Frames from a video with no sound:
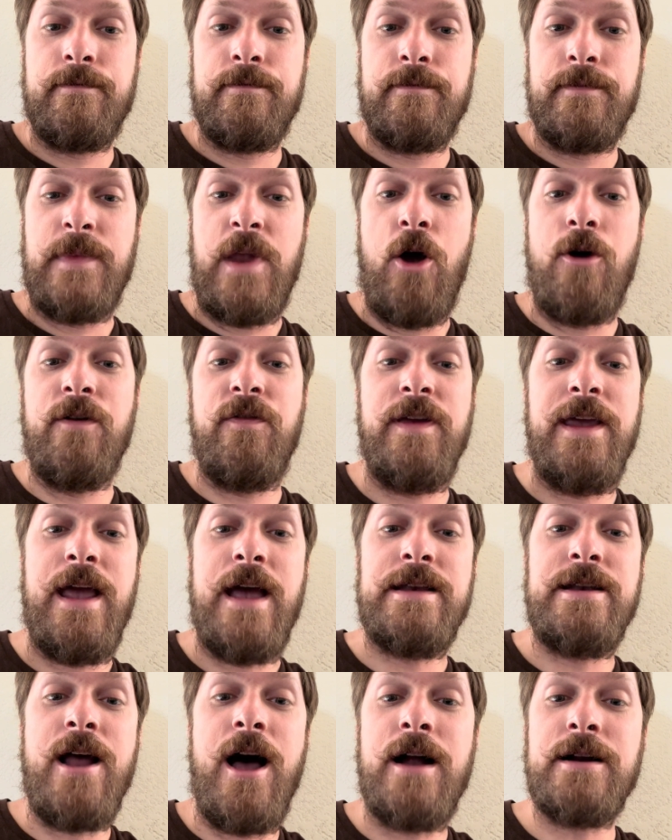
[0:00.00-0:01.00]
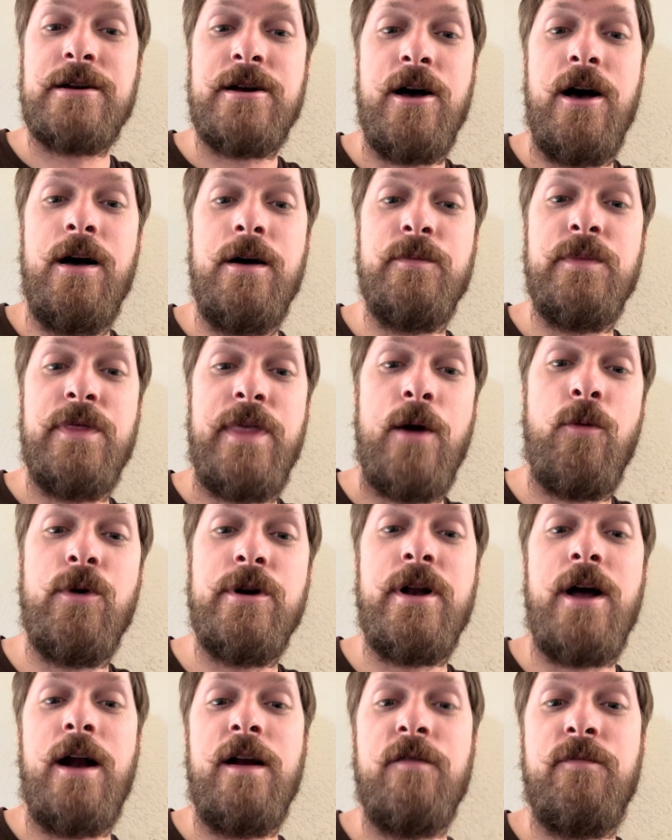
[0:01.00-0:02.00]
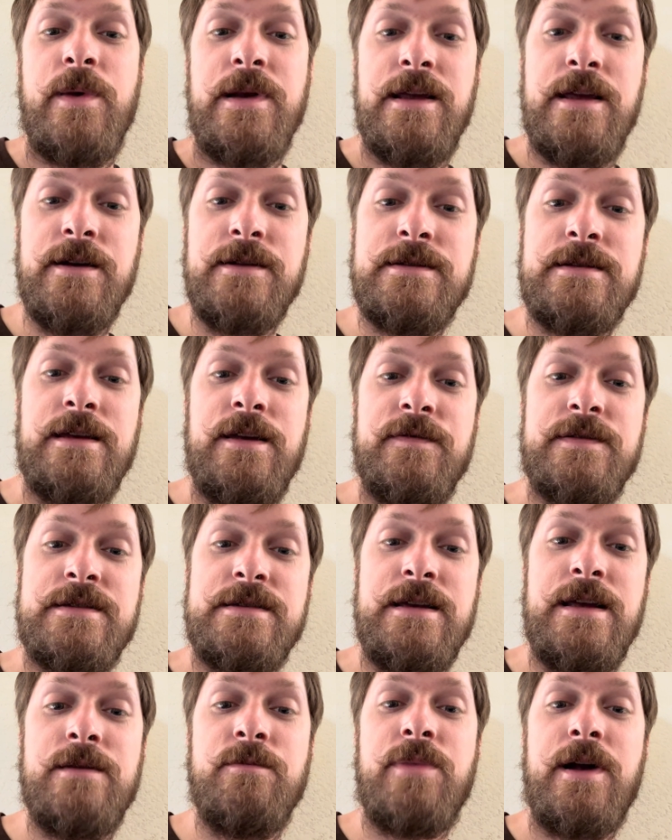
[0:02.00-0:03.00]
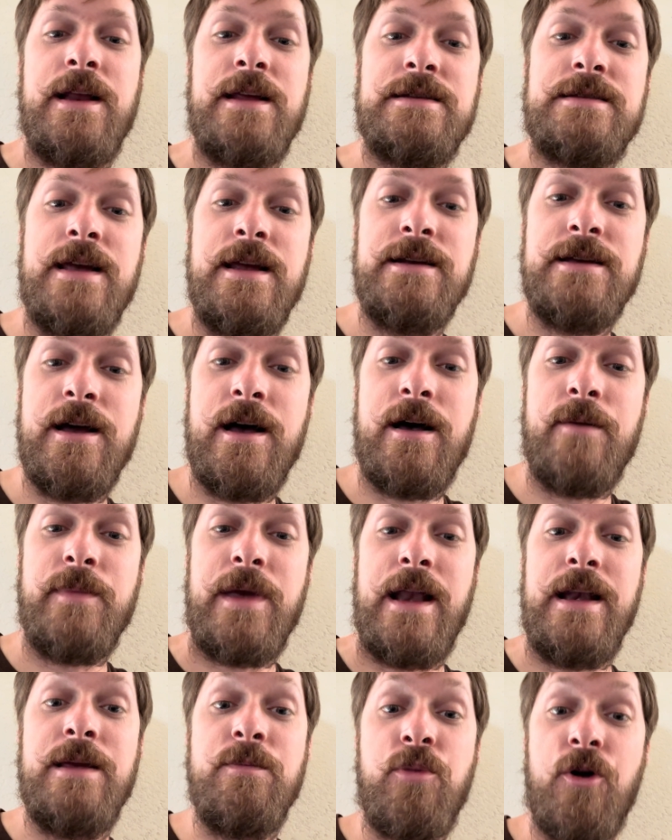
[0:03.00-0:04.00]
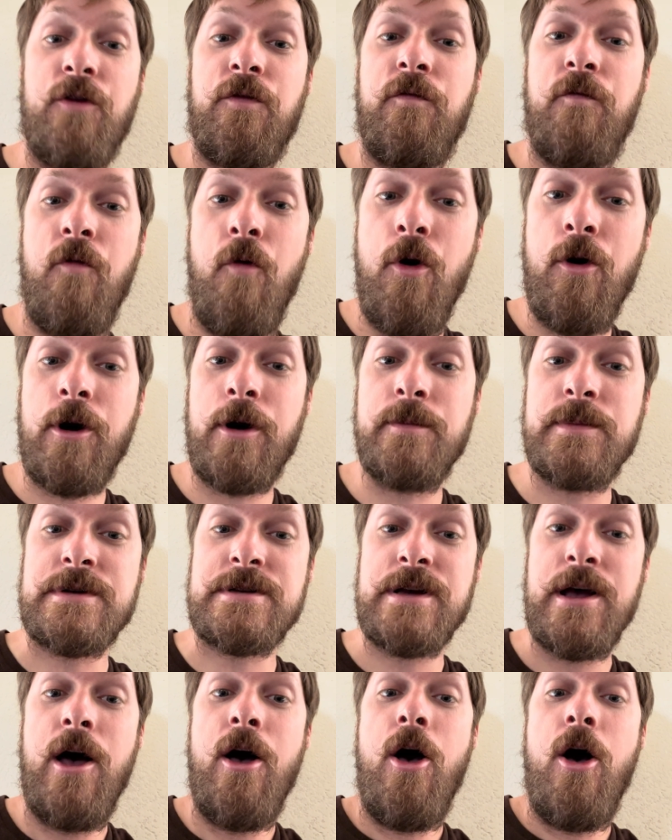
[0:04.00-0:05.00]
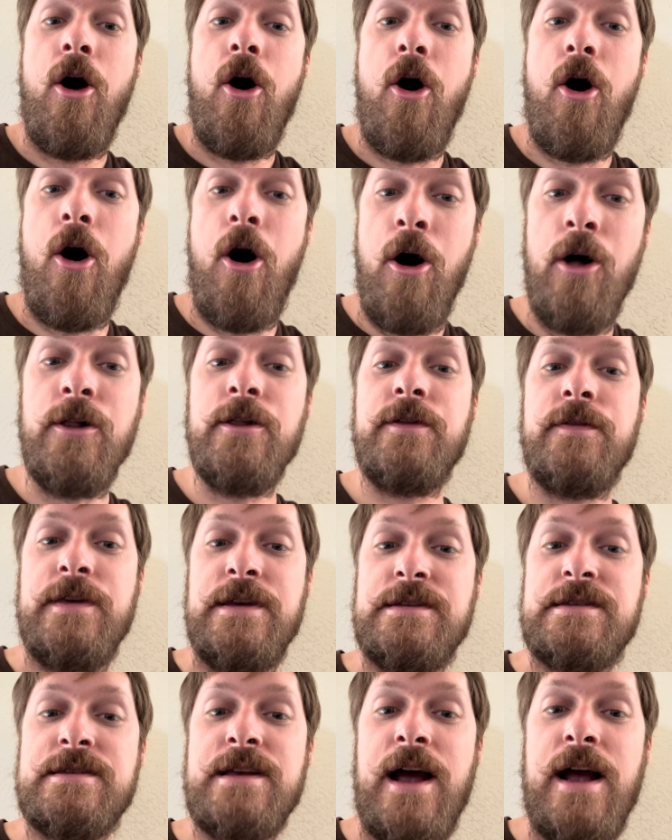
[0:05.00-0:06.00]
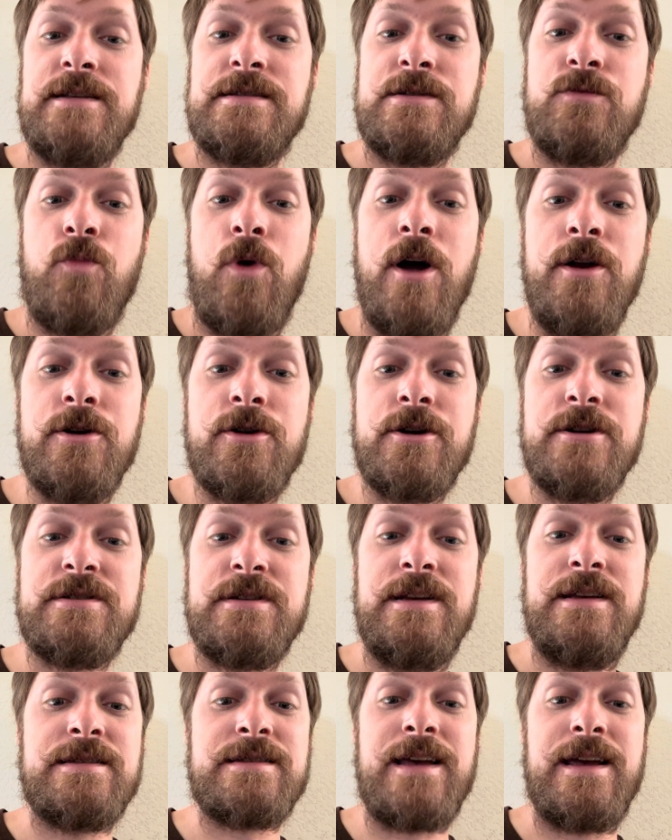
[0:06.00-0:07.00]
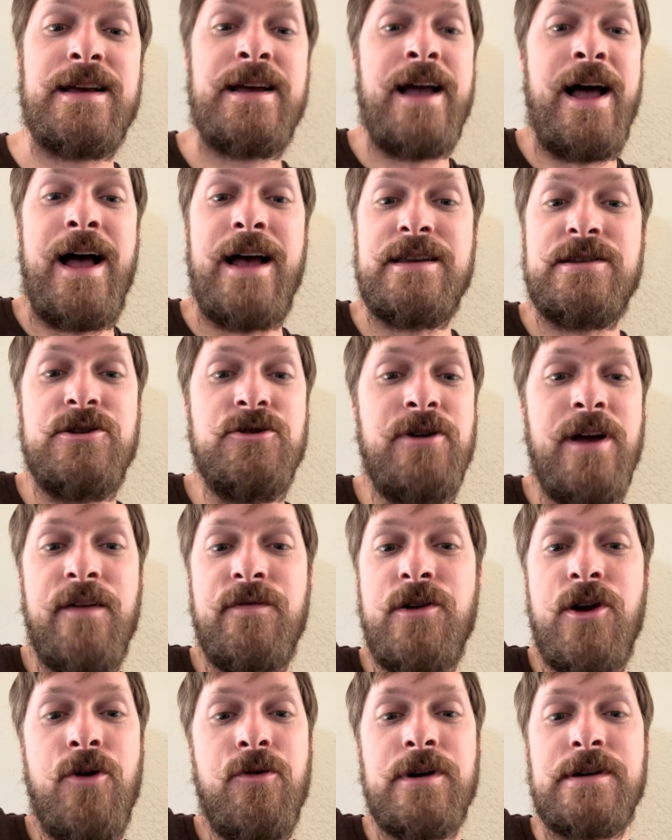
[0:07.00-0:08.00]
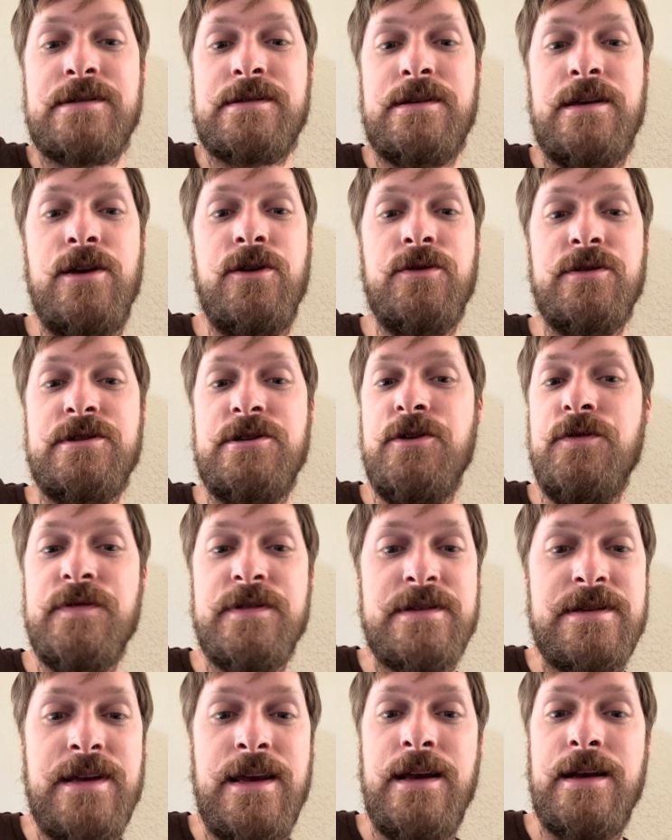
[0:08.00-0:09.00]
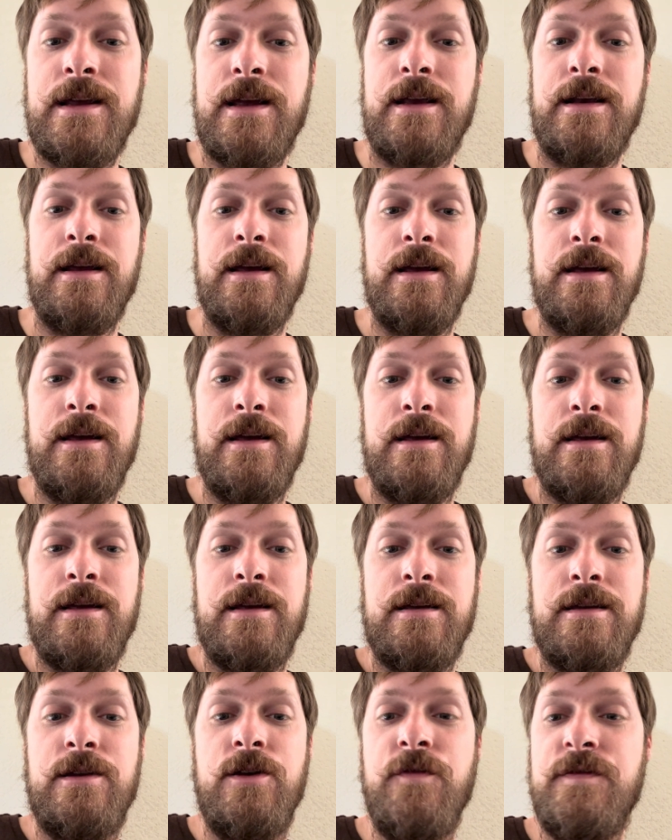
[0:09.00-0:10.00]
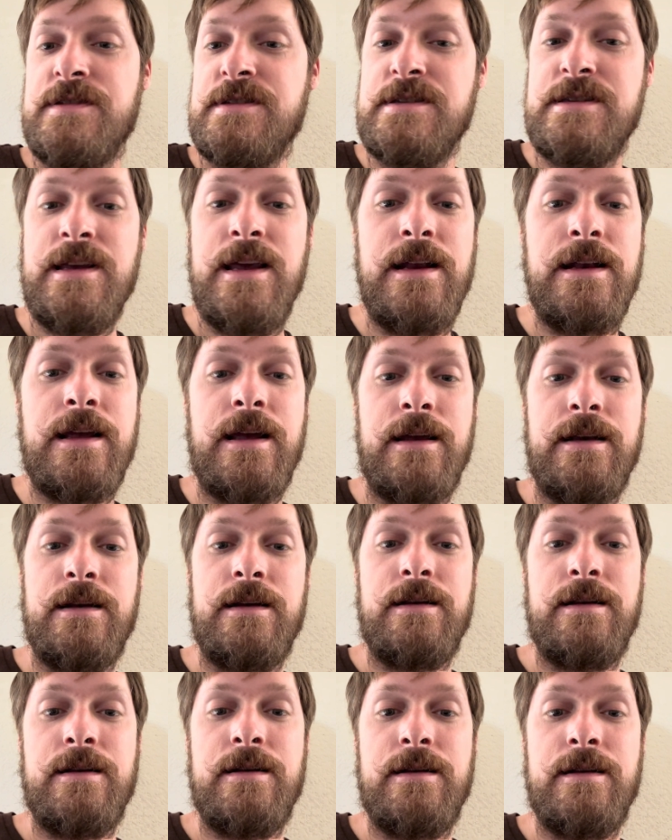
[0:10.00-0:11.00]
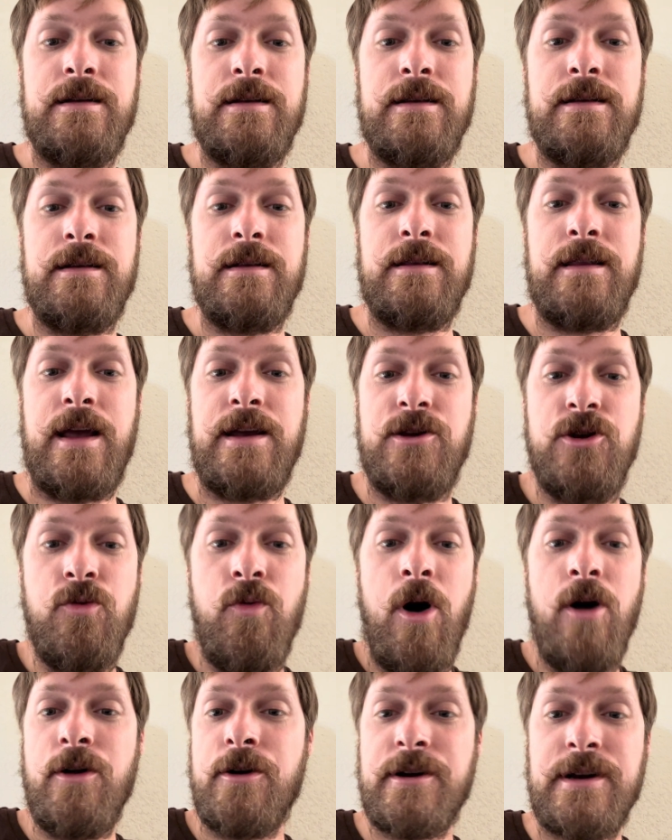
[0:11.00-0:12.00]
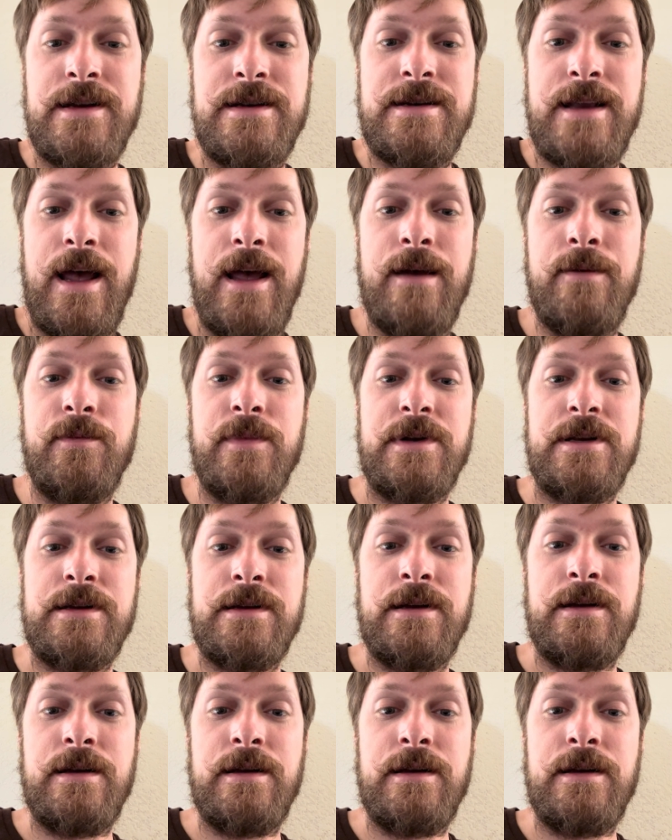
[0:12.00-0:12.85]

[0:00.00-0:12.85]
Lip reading: If he had not come, they would not have been guilty of sin. But he did come, and he performed all of these signs and wonders. And he's like, guys, you have no excuse. You've seen it. You've seen it. Like, you all are condemned.